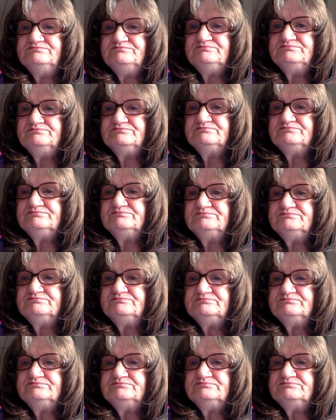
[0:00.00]

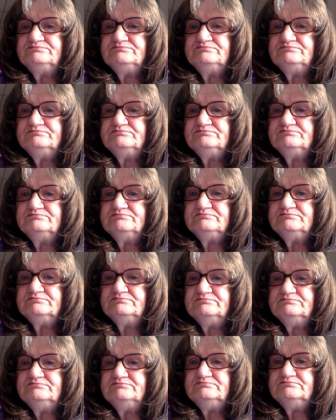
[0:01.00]

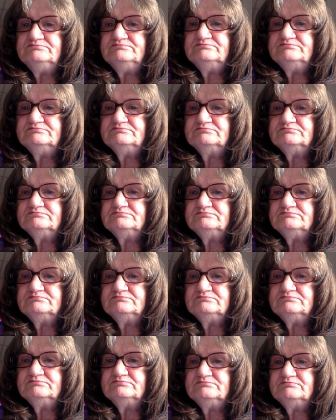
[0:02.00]

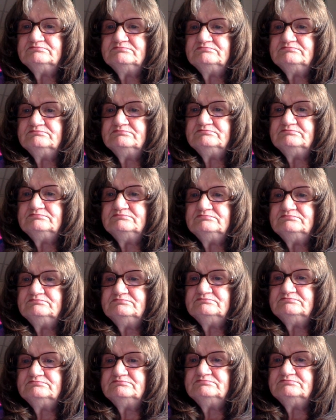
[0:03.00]

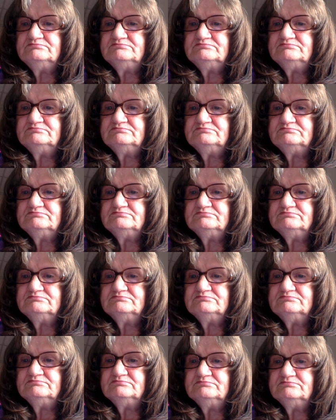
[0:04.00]

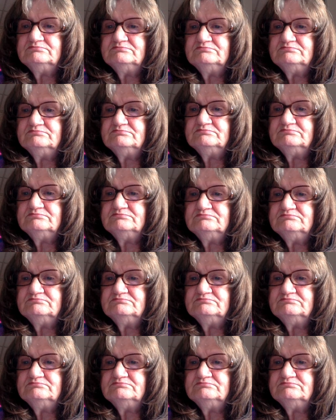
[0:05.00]
(no one is talking)